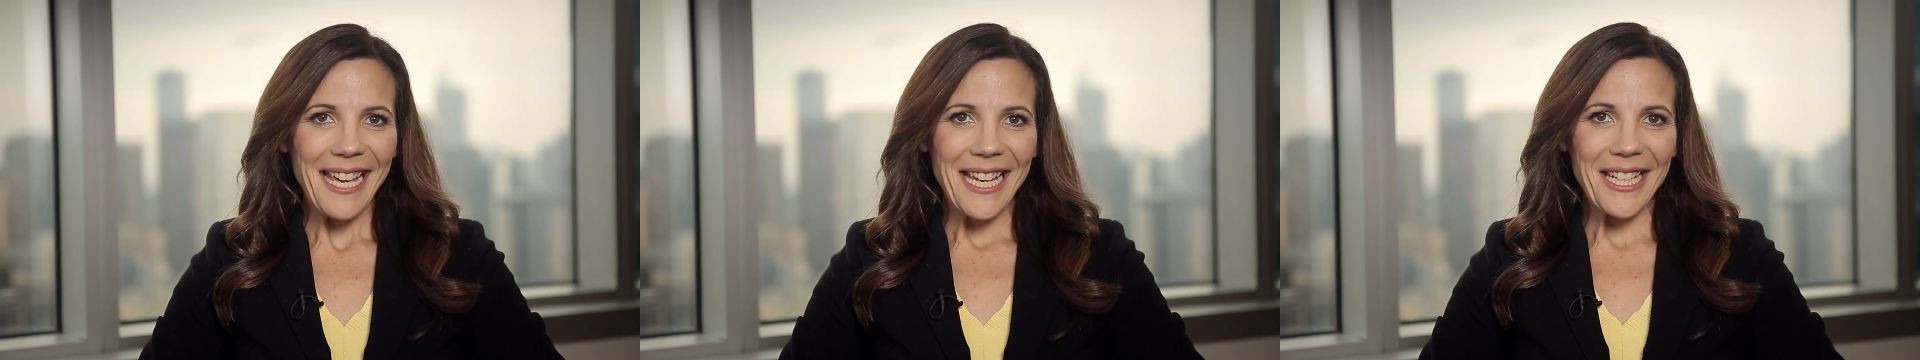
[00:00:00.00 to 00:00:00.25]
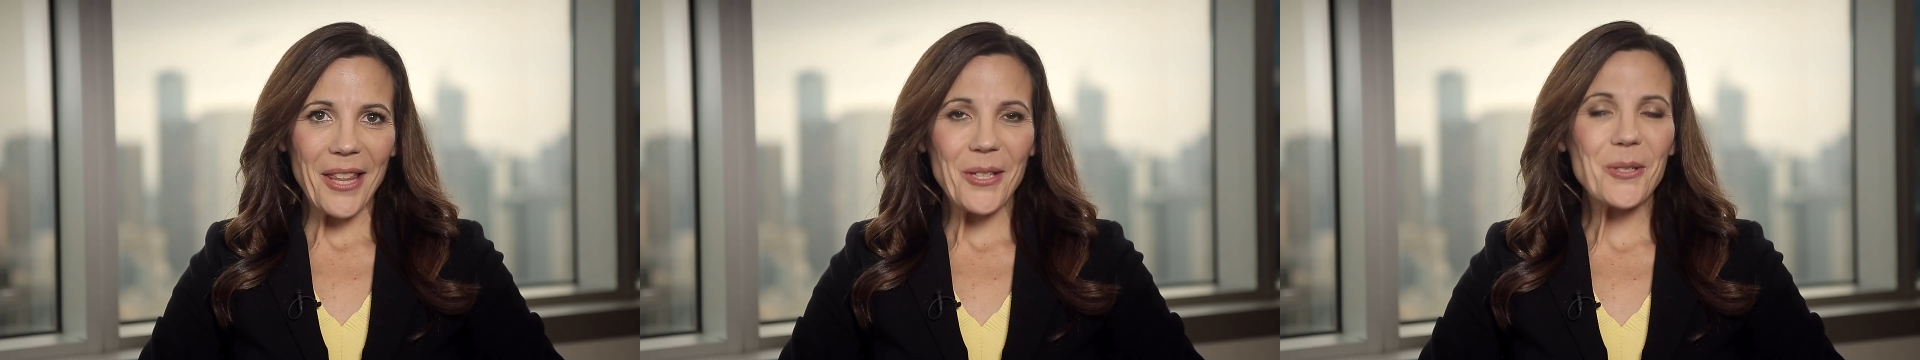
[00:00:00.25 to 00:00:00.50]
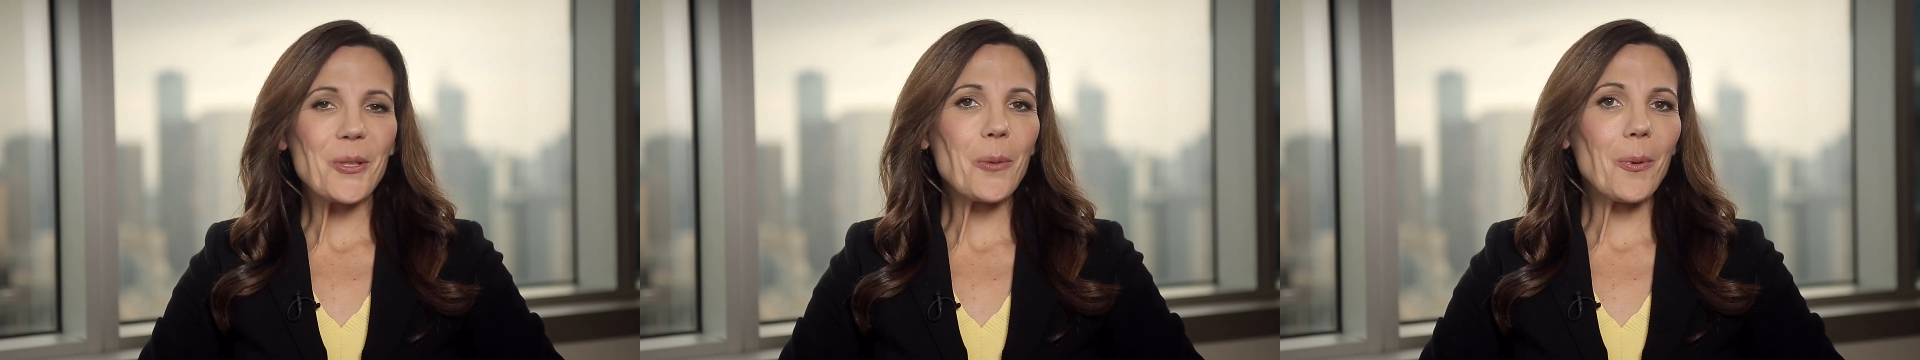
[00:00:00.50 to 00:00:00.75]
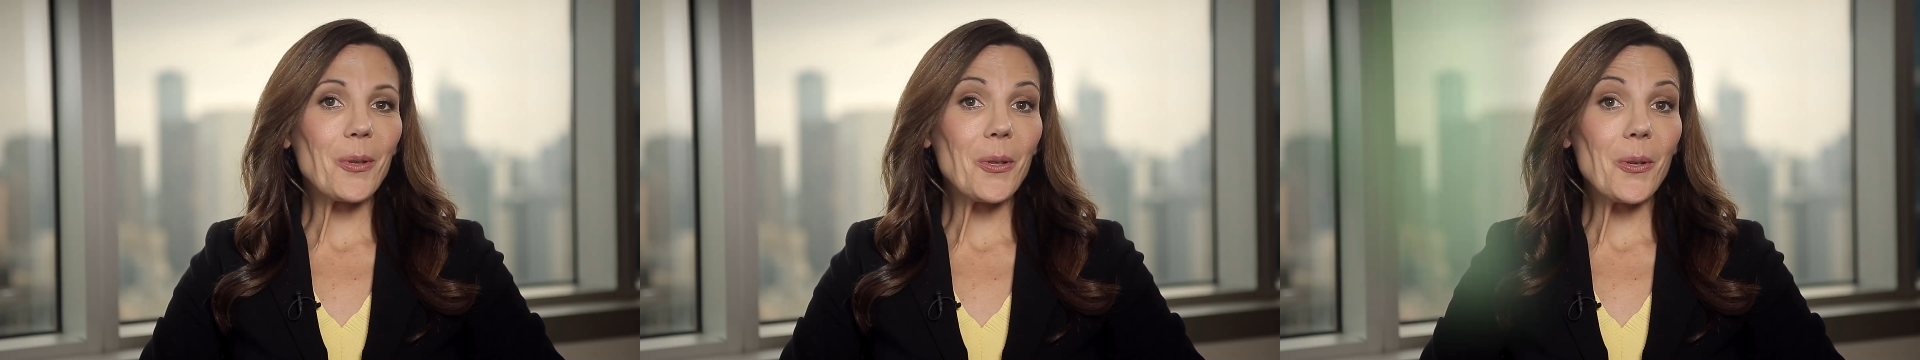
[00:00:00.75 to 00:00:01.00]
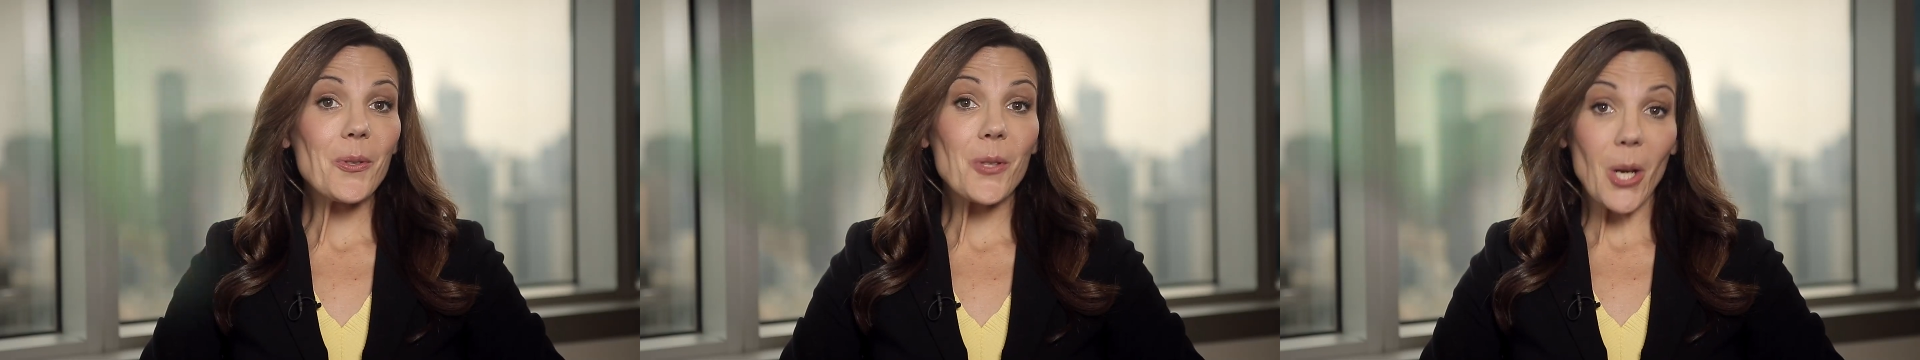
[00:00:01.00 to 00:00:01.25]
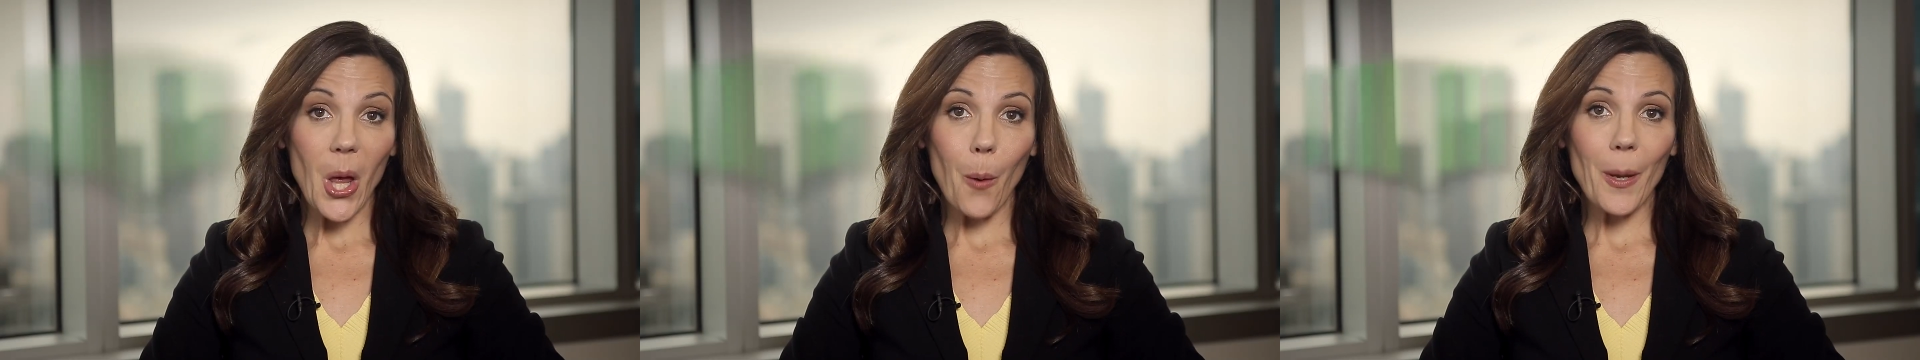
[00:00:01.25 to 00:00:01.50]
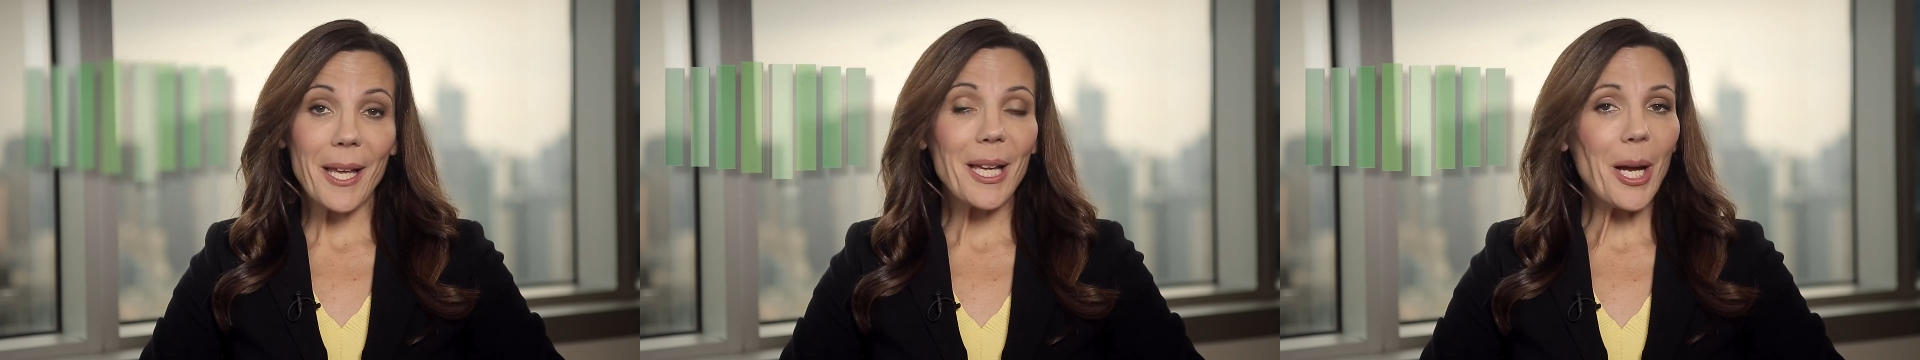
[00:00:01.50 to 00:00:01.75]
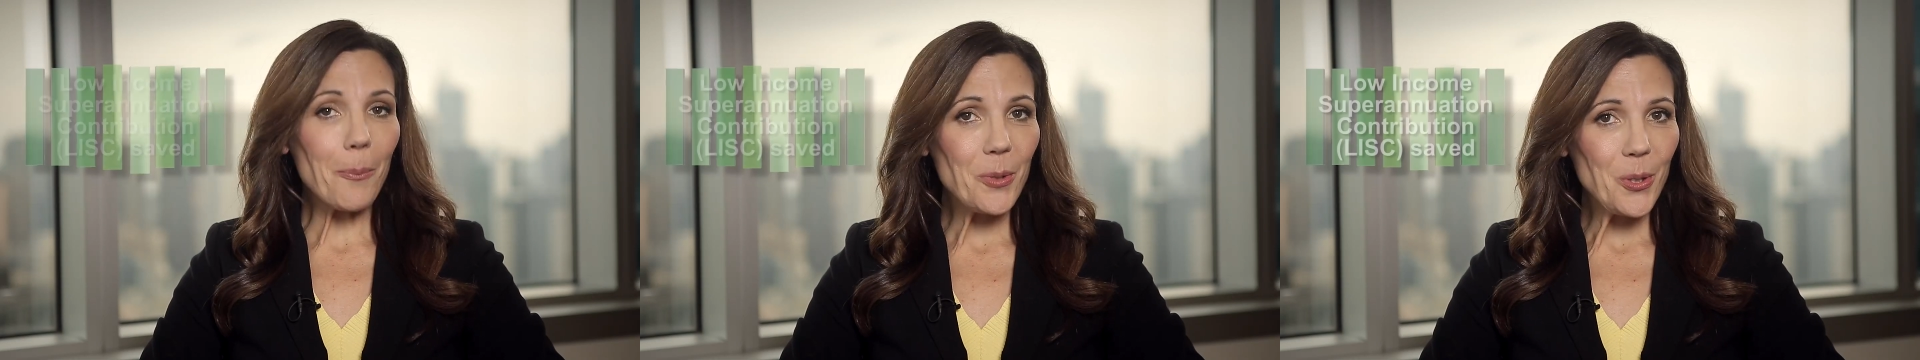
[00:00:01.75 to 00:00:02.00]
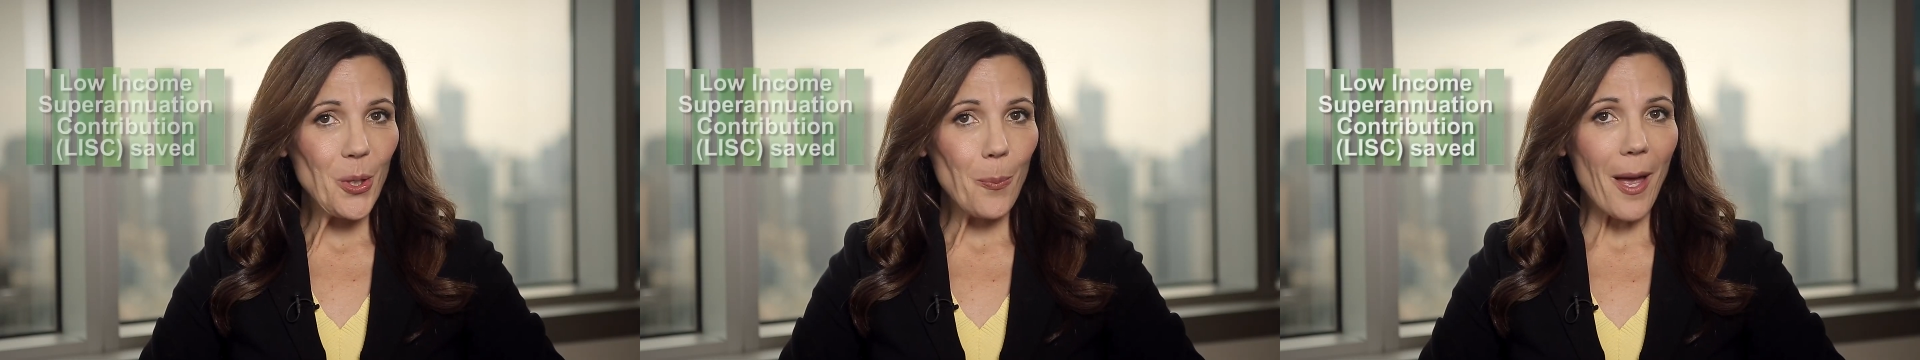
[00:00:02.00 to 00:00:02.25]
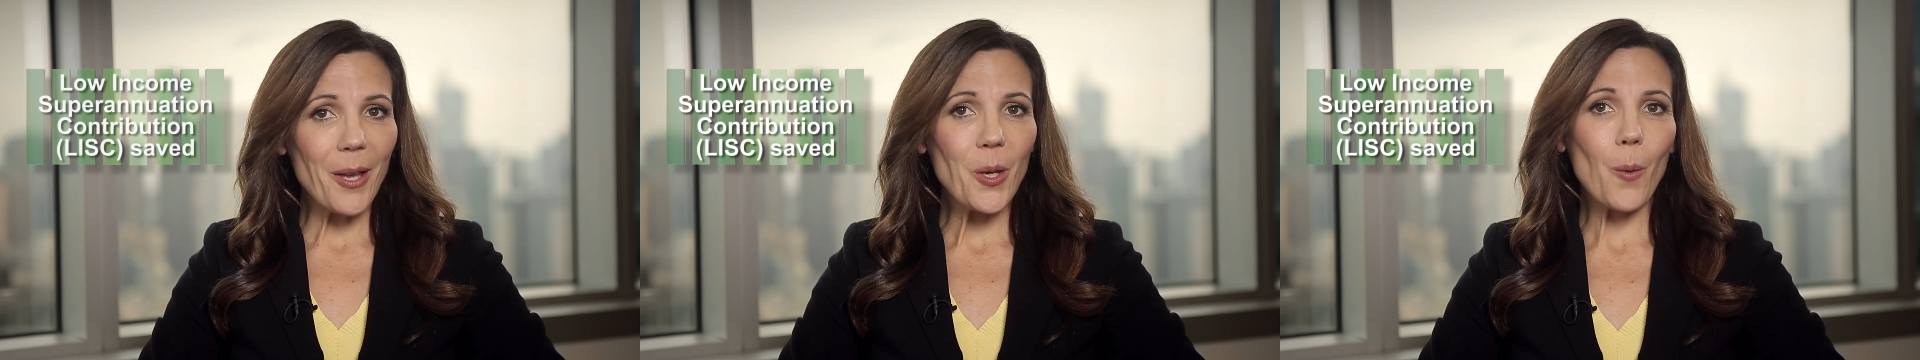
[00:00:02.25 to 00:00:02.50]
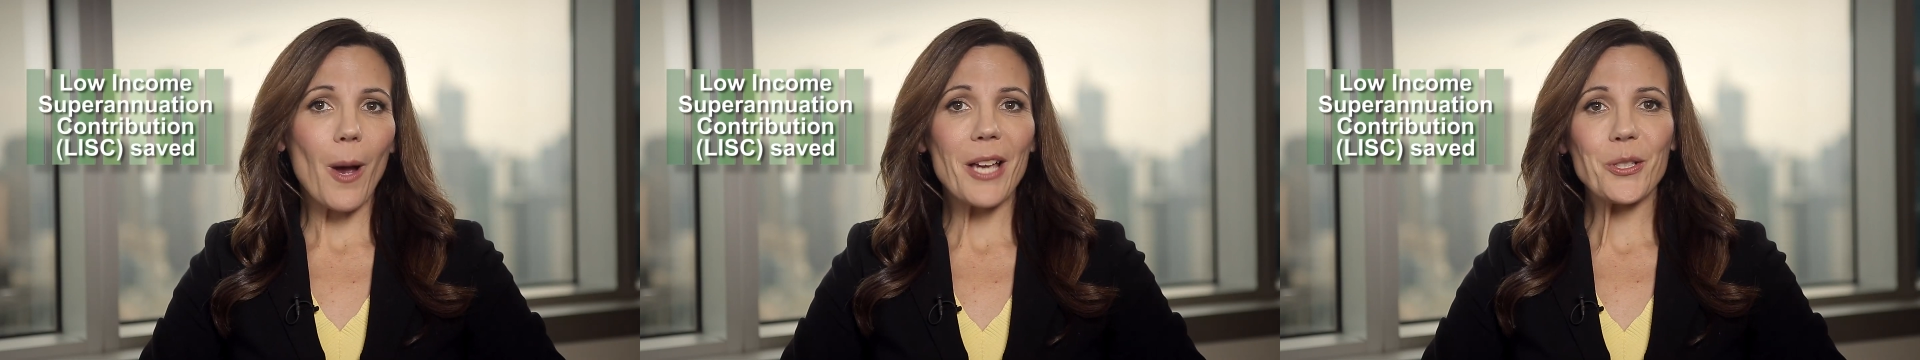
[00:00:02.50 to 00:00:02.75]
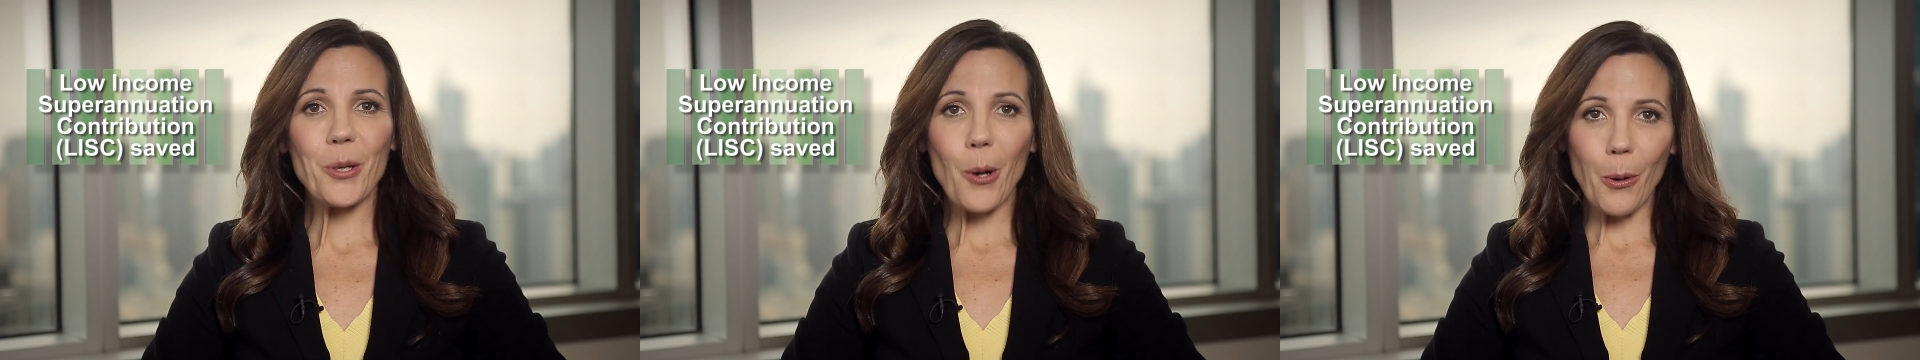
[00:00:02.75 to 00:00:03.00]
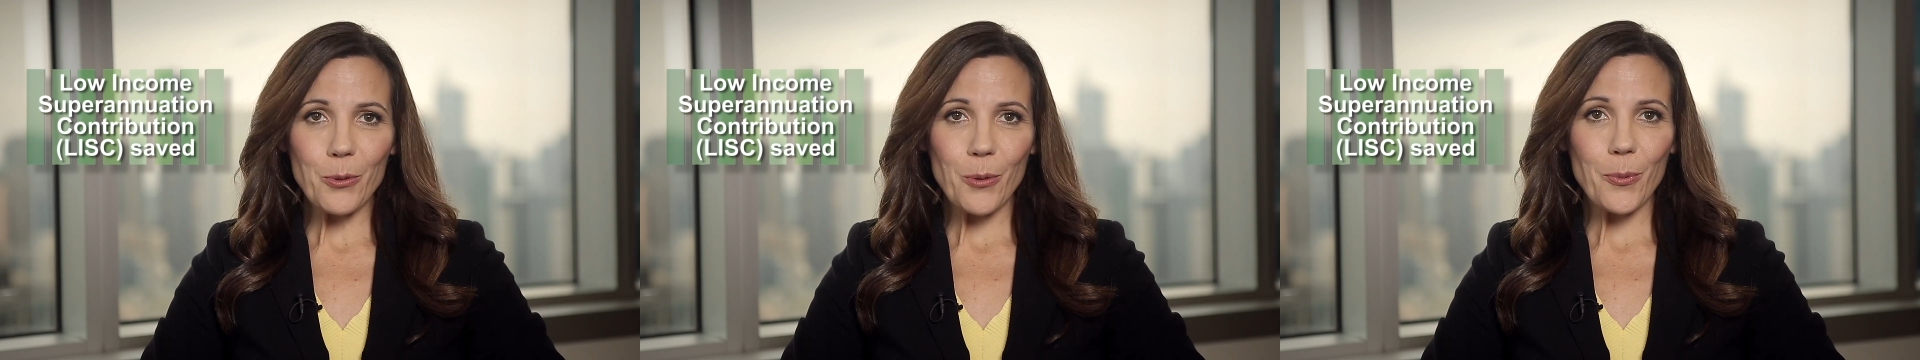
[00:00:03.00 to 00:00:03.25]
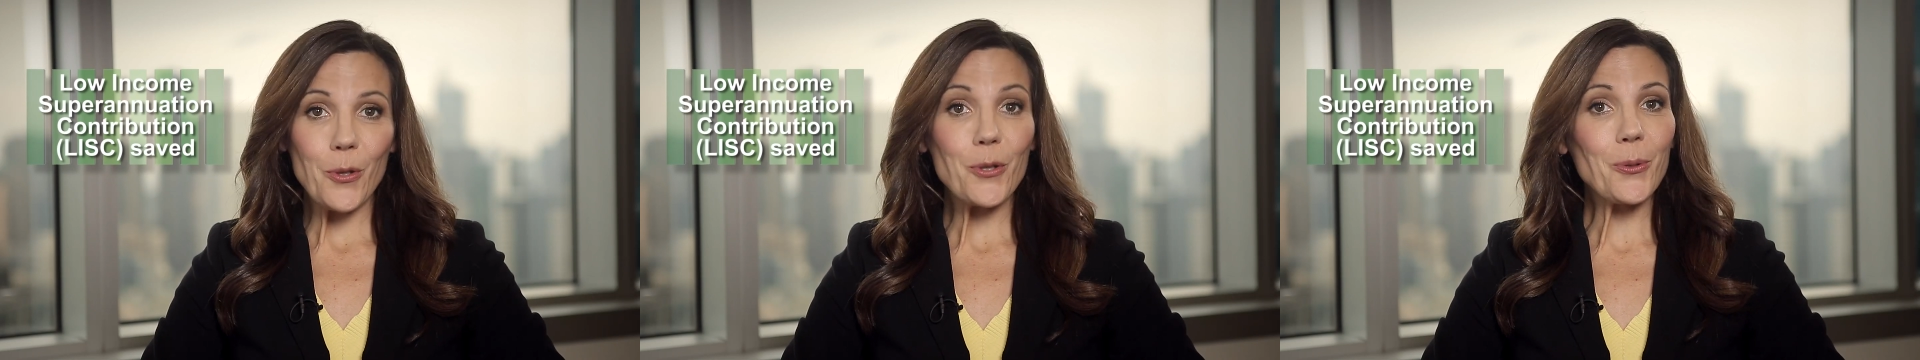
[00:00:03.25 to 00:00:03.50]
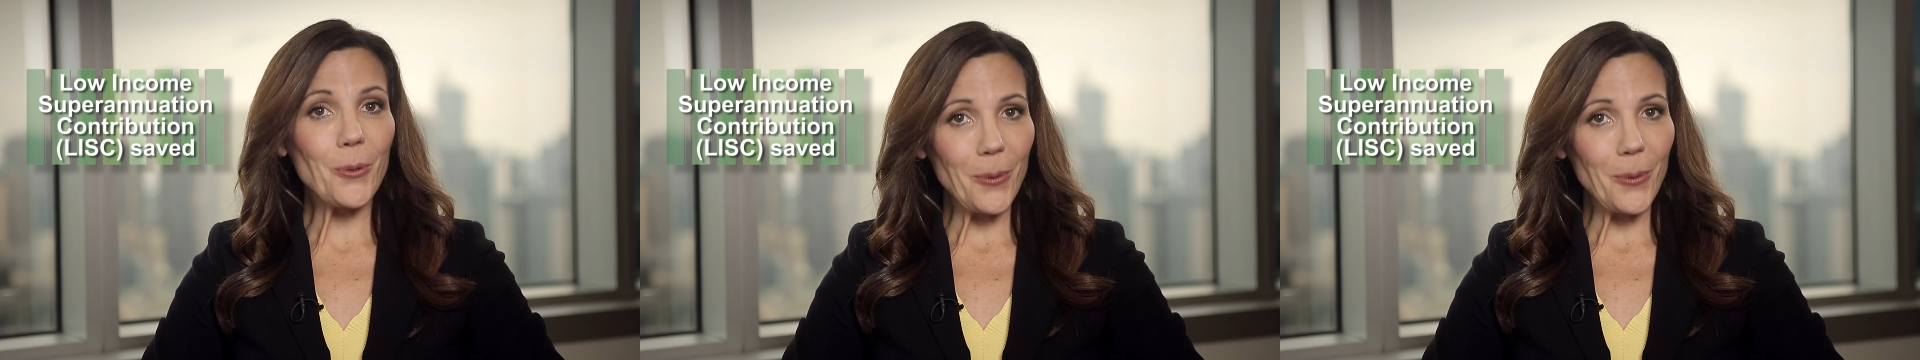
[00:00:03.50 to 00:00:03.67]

In other super news, the low-income superannuation contribution,